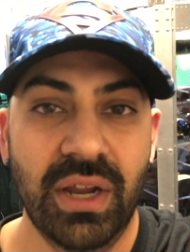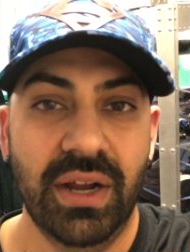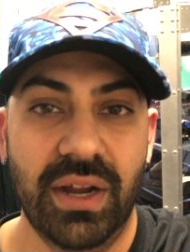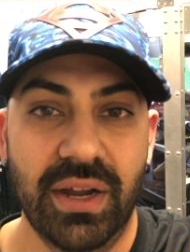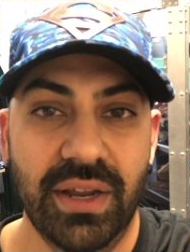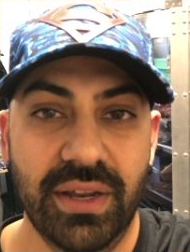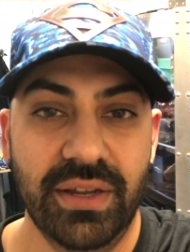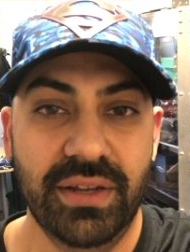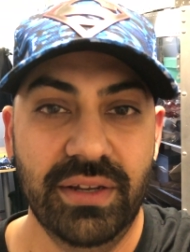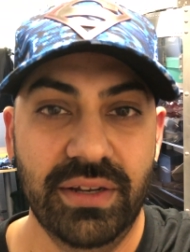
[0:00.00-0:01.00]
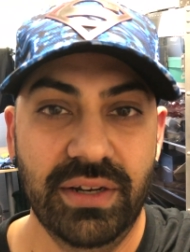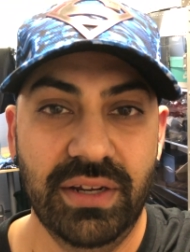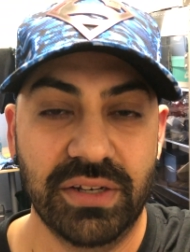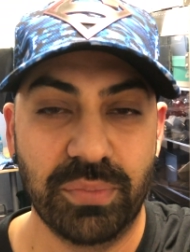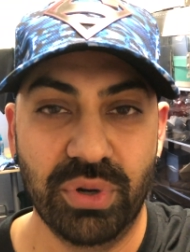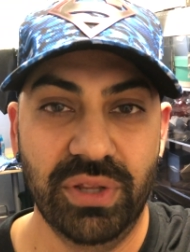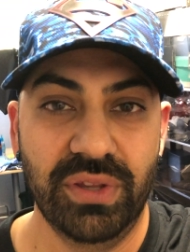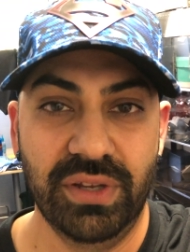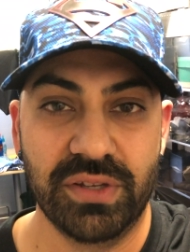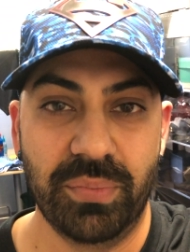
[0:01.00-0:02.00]
putting
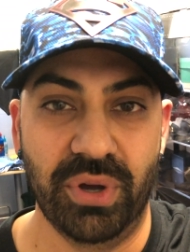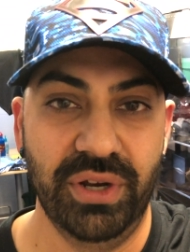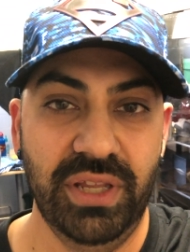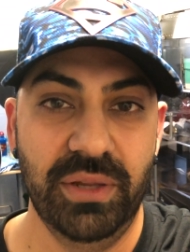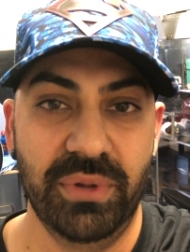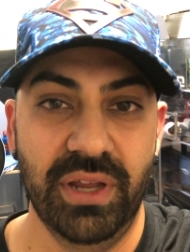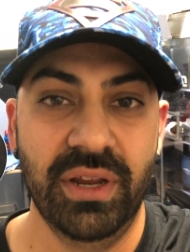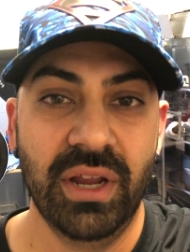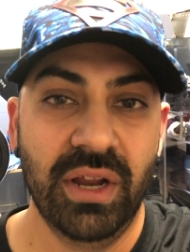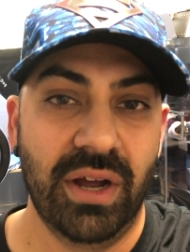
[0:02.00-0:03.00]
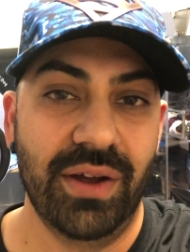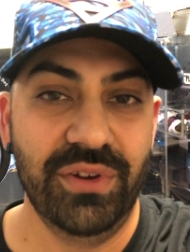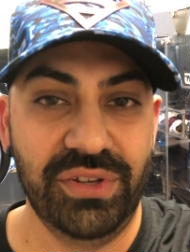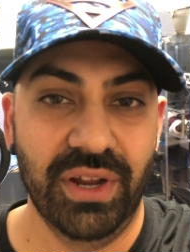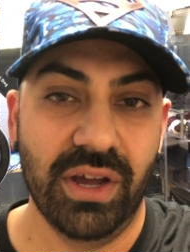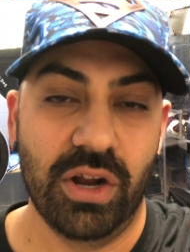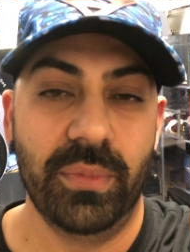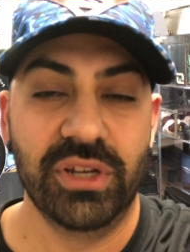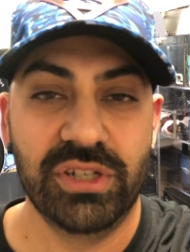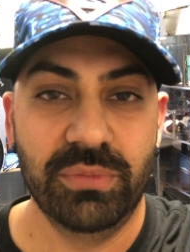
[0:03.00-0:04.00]
things up on eBay. Obviously, I got all
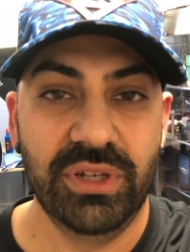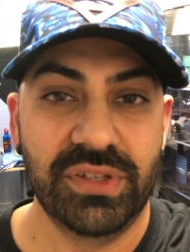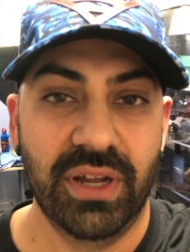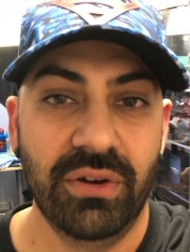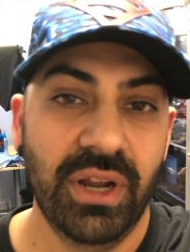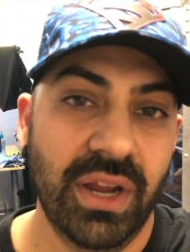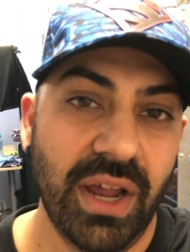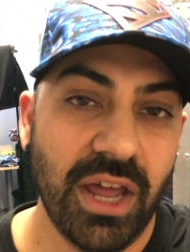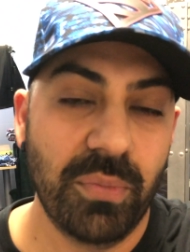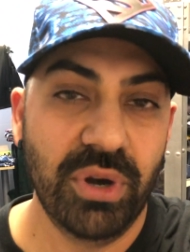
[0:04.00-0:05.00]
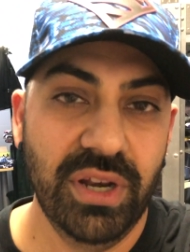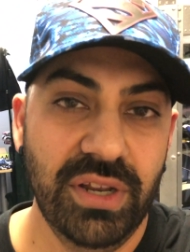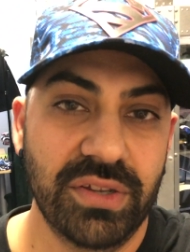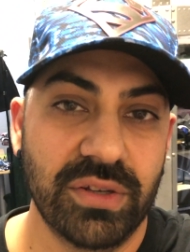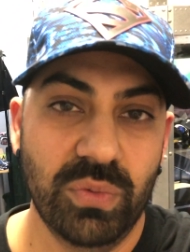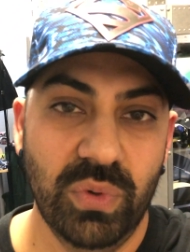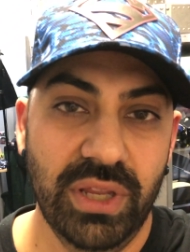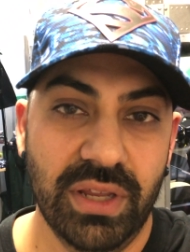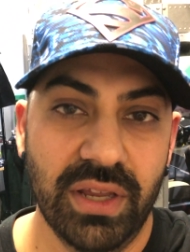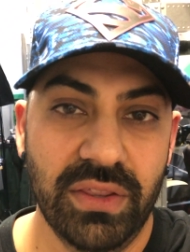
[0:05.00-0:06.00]
my shipments out. Had a pretty decent
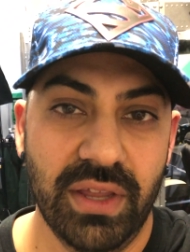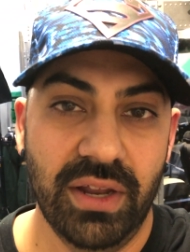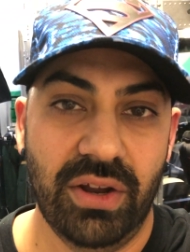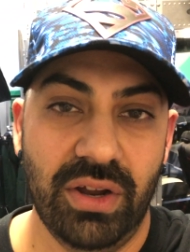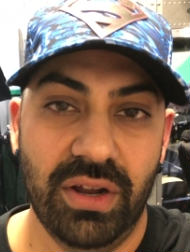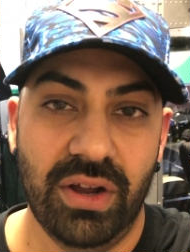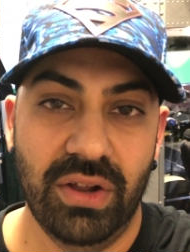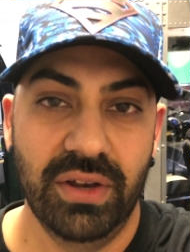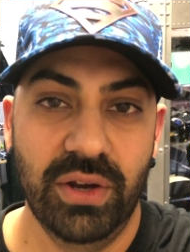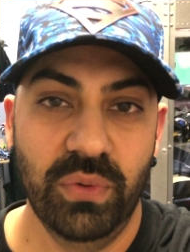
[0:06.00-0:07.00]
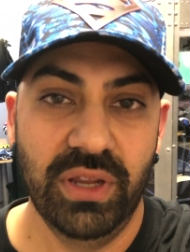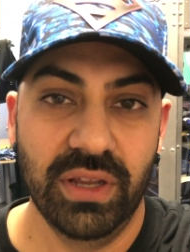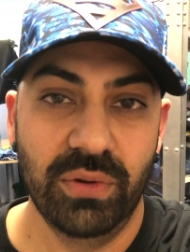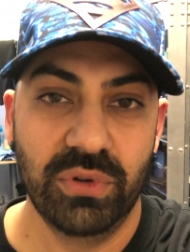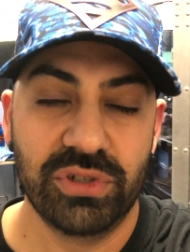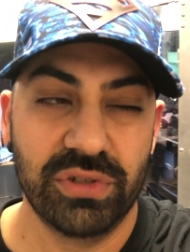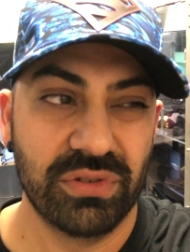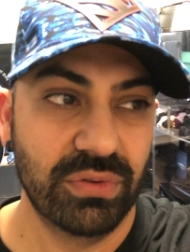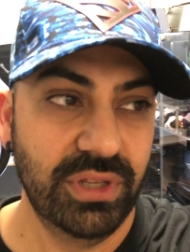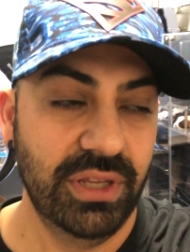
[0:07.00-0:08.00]
weekend, that holiday weekend, which was
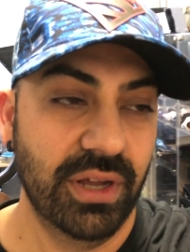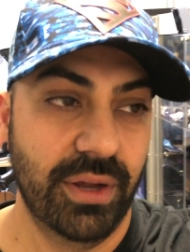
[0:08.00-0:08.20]
only